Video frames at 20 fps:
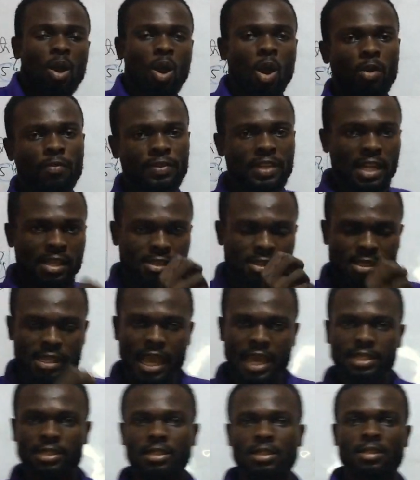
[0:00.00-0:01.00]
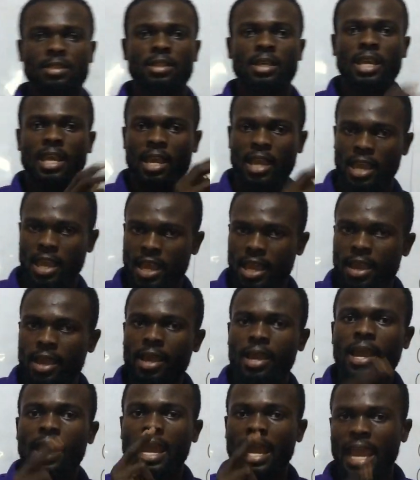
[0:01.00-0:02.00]
of the sets
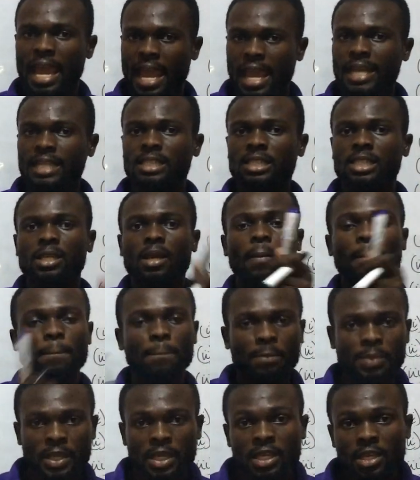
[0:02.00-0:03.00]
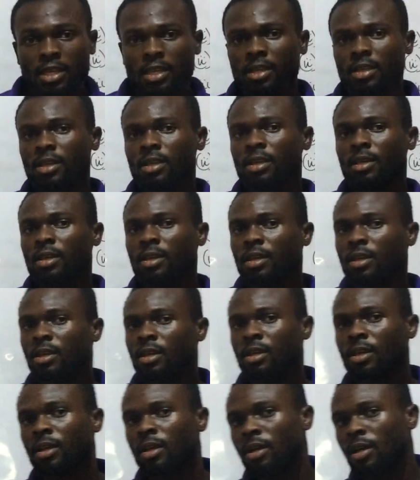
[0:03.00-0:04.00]
A and B.
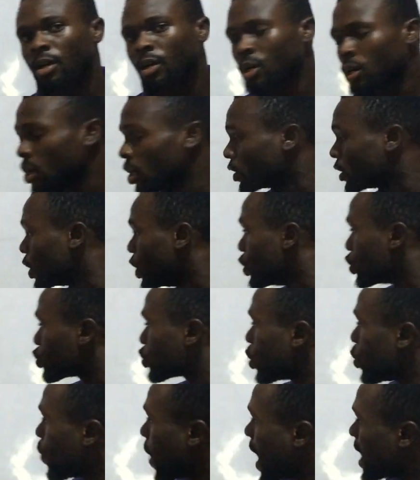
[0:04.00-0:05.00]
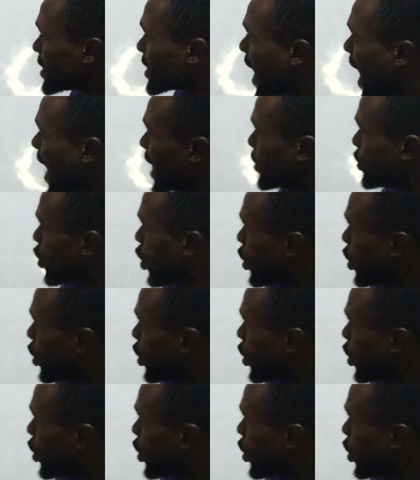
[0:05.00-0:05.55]
Good. So once I